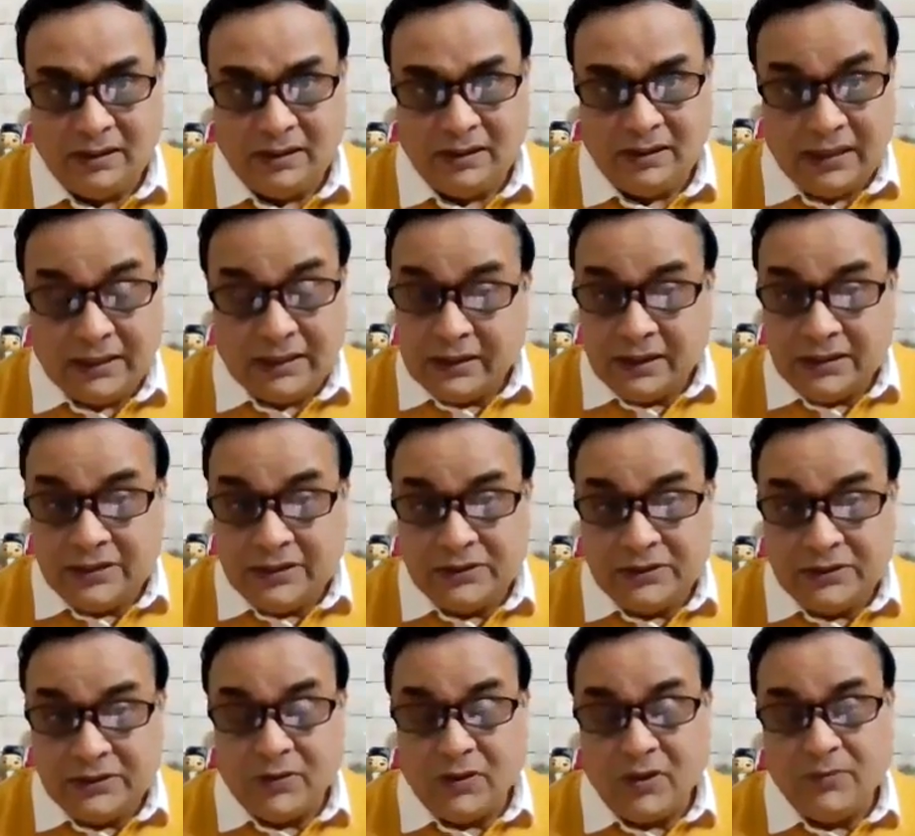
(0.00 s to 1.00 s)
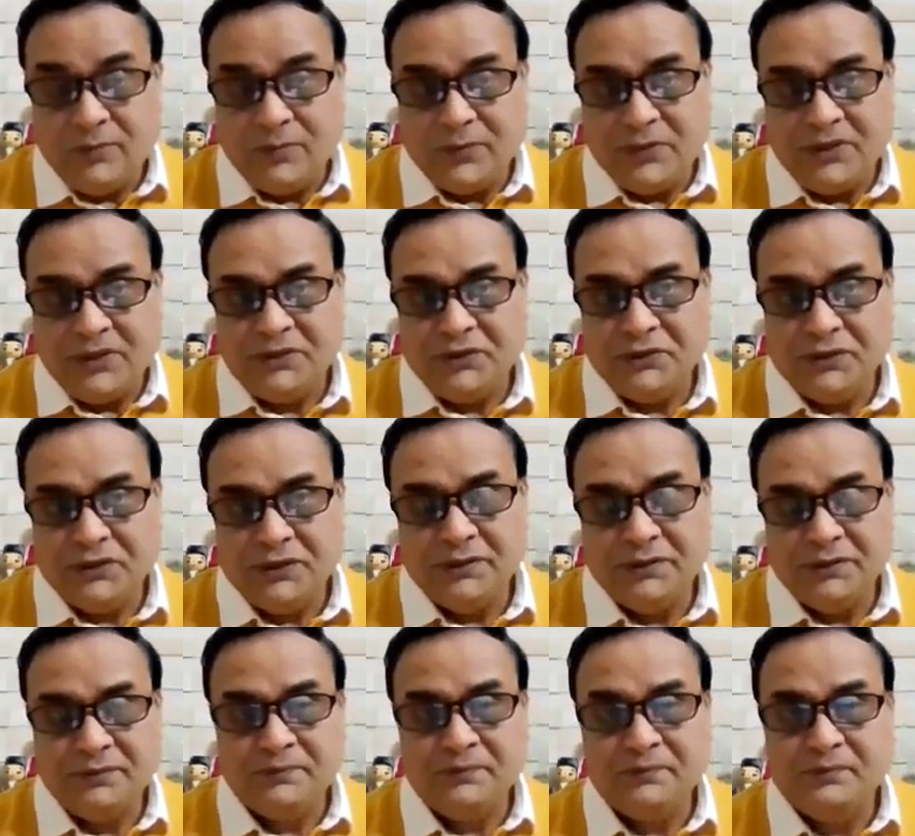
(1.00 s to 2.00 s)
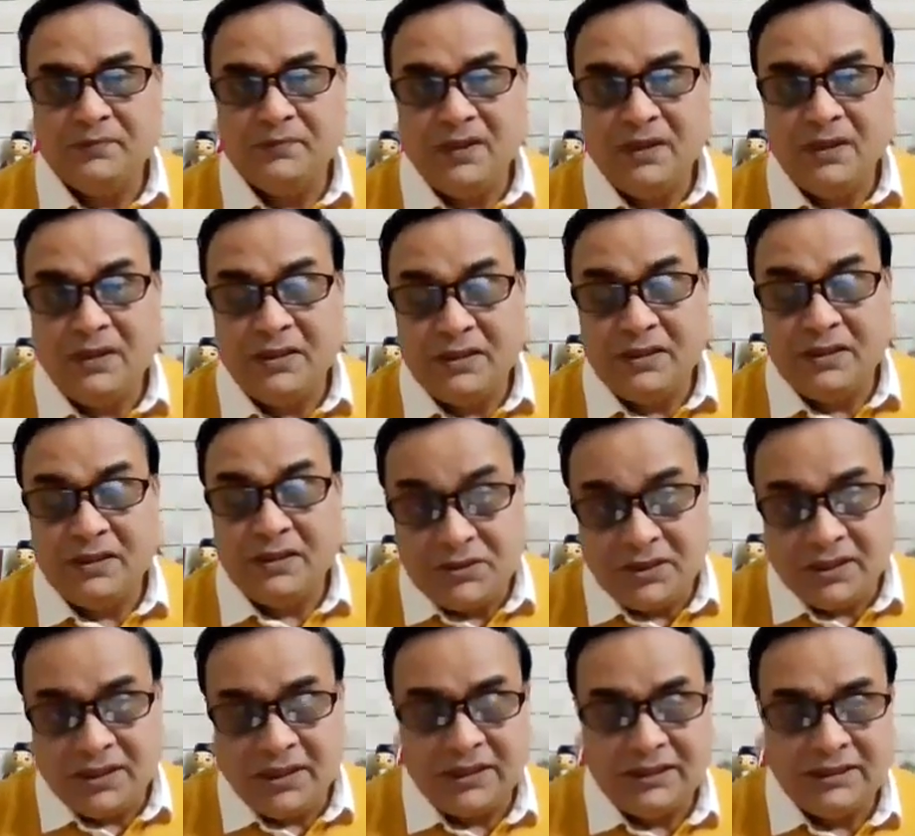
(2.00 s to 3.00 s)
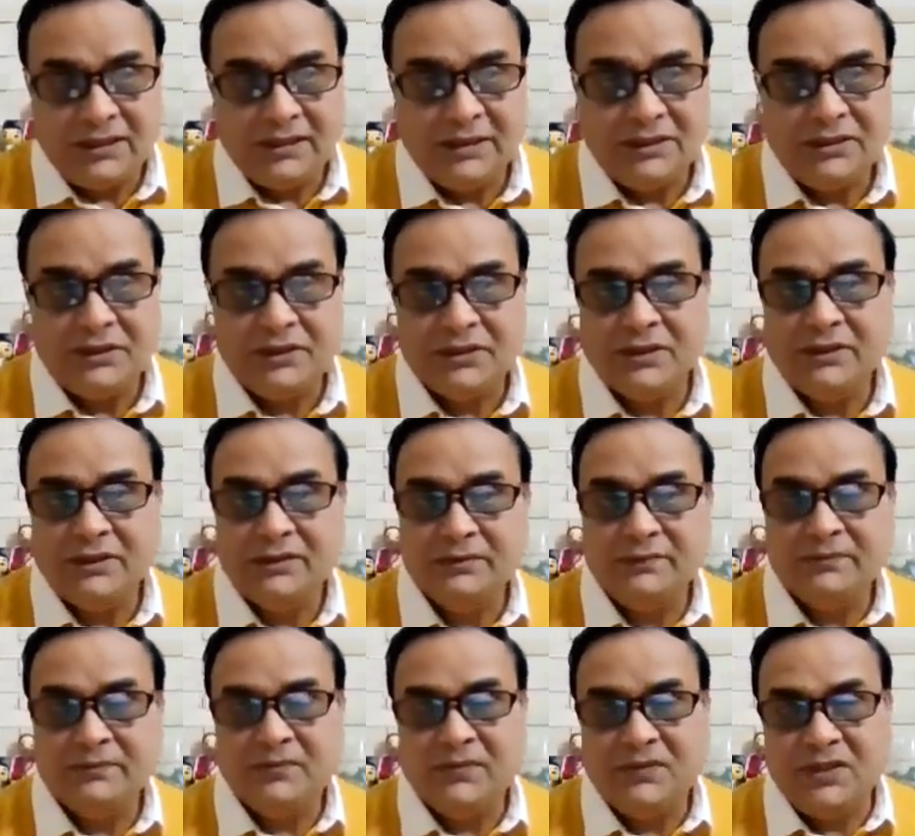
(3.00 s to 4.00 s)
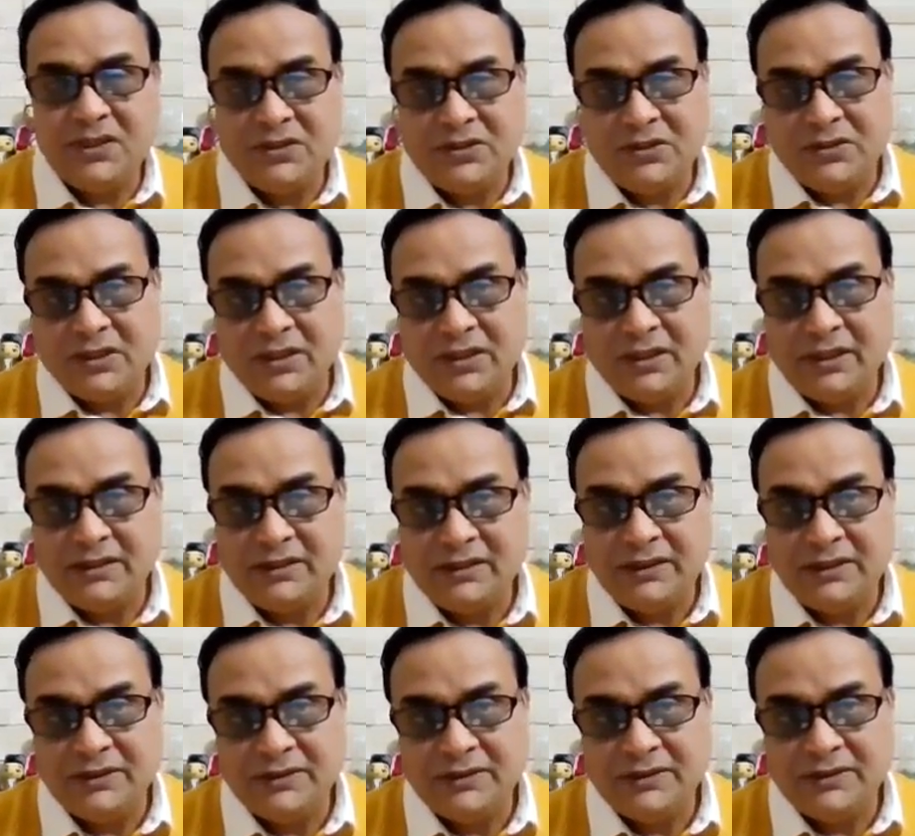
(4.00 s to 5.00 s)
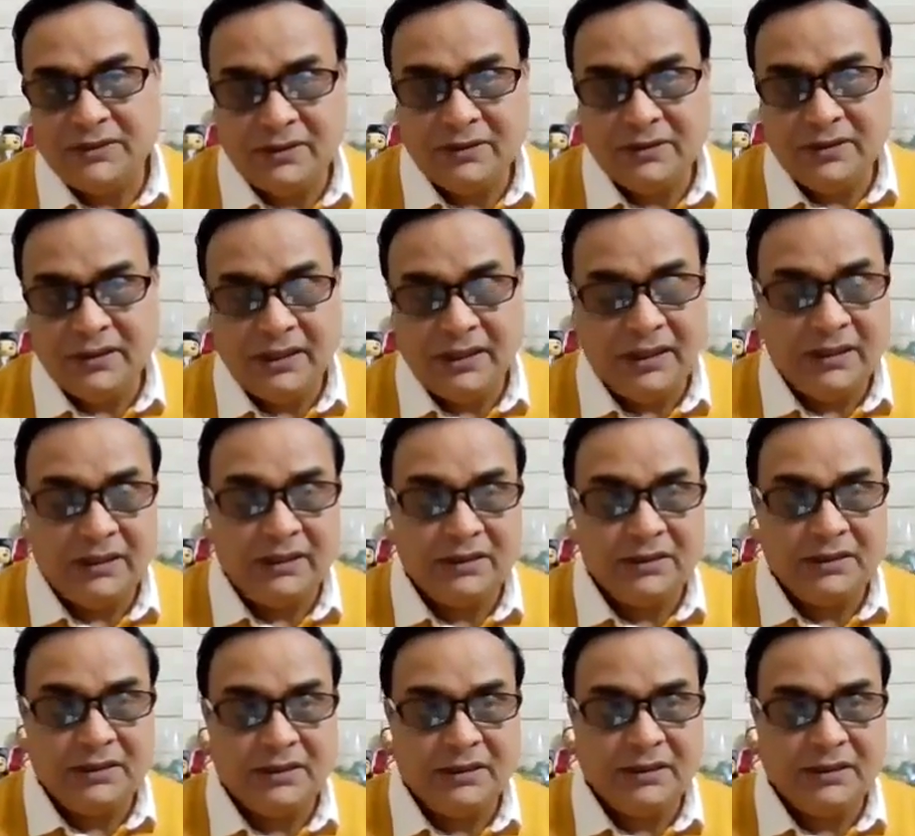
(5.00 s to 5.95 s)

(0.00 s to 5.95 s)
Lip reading: agriculture cooperation, industrialization, digitalization, health,